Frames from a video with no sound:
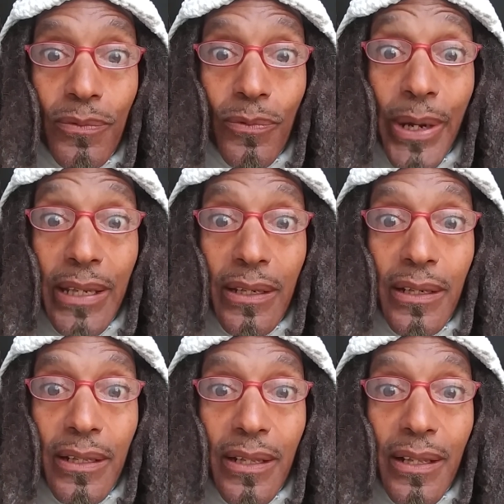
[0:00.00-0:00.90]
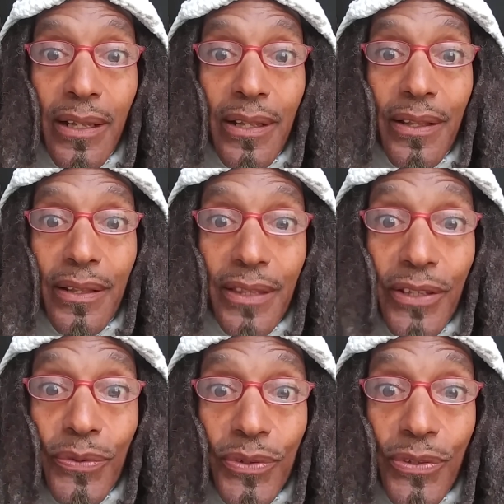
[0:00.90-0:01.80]
Wait,
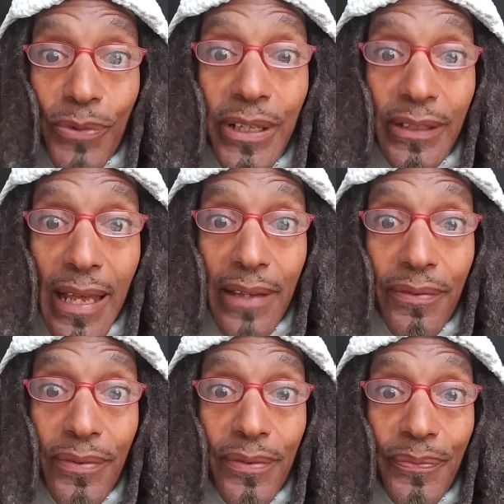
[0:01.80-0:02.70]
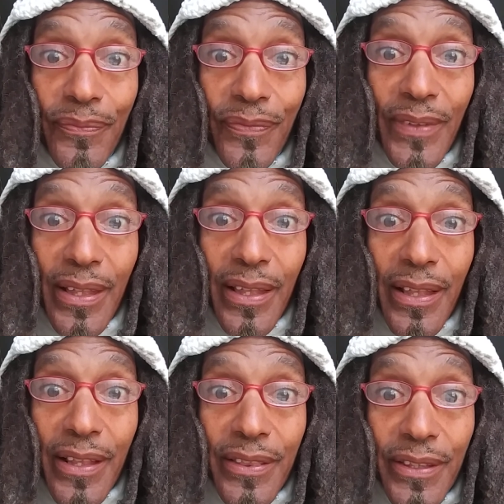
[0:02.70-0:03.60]
this was real life.
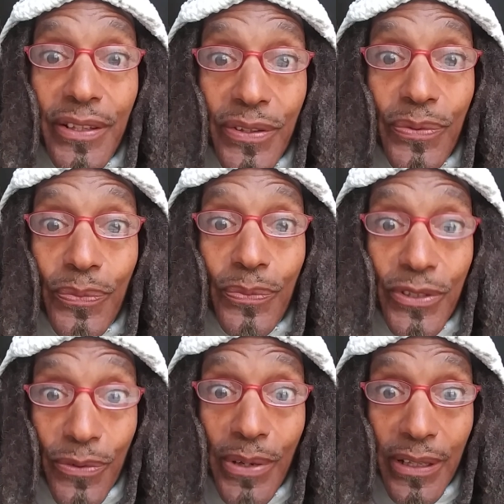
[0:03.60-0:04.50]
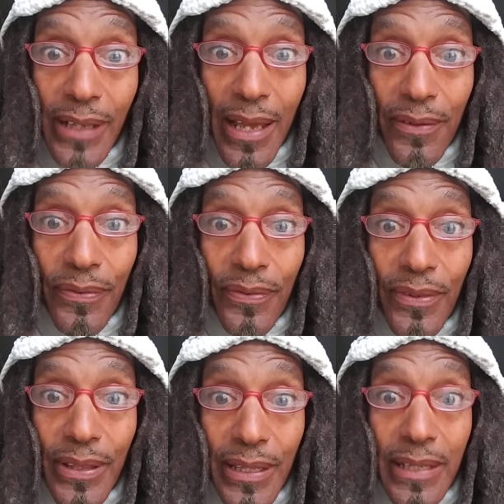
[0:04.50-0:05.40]
This was real life.
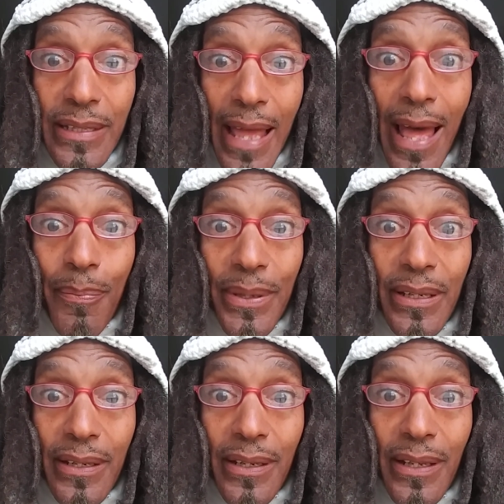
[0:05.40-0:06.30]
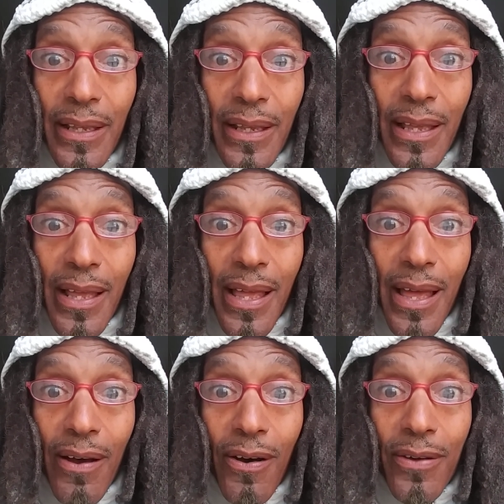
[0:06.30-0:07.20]
This happened
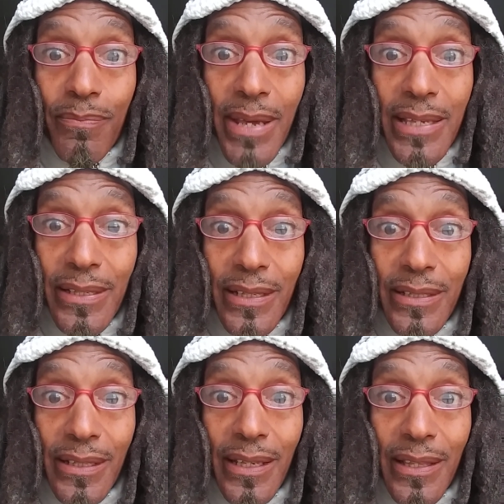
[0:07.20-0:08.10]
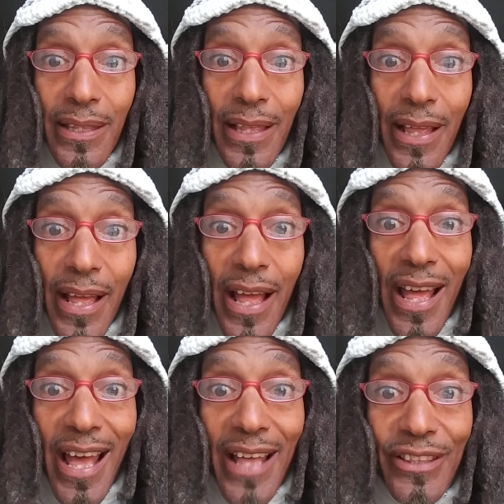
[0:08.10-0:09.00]
on May 16th
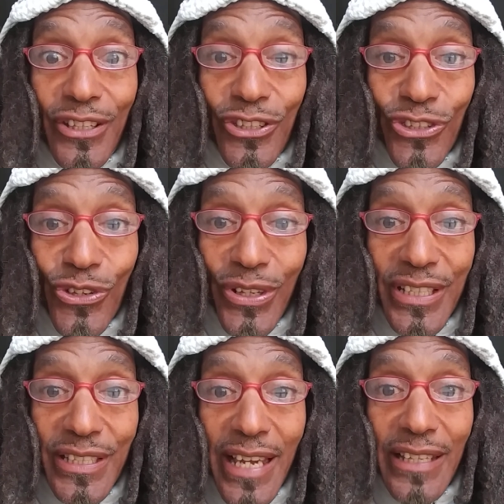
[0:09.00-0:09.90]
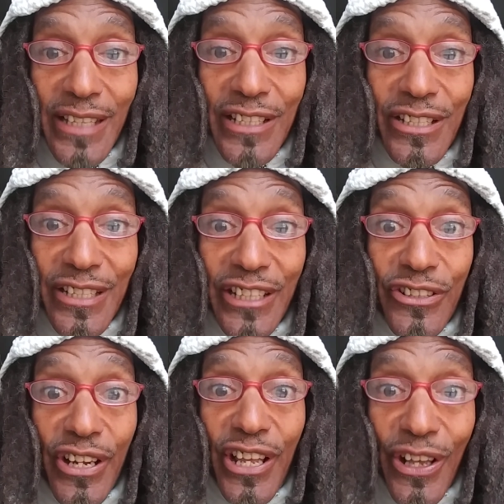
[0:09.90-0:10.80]
at the New York State
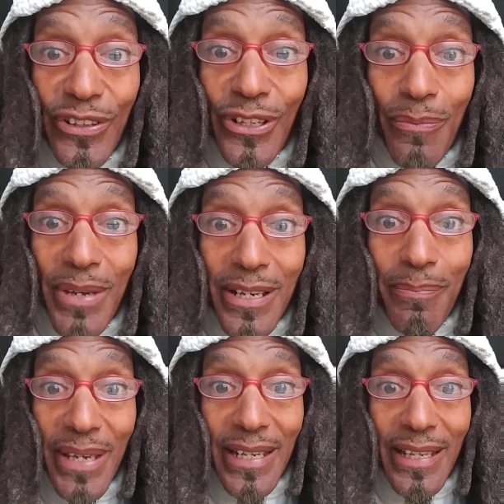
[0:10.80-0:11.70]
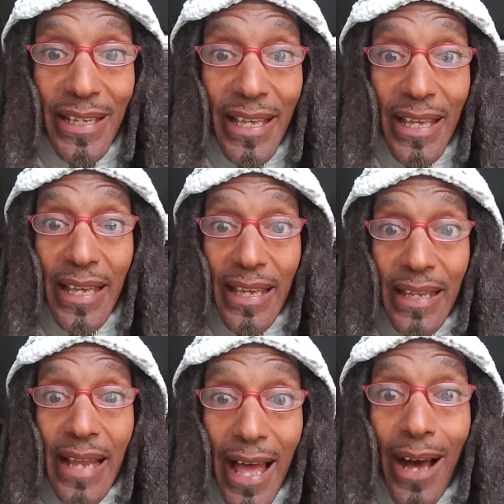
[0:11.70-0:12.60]
Legislature Health Committee meeting
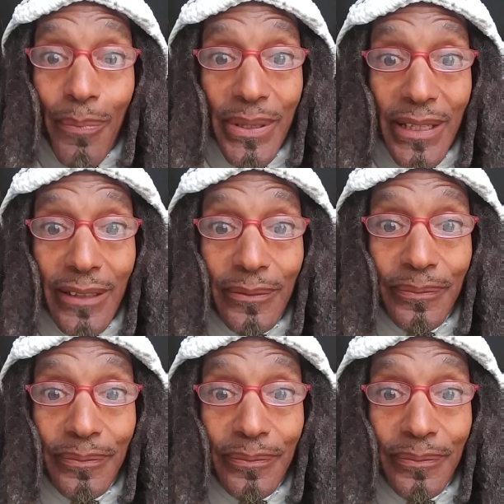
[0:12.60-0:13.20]
in Albany.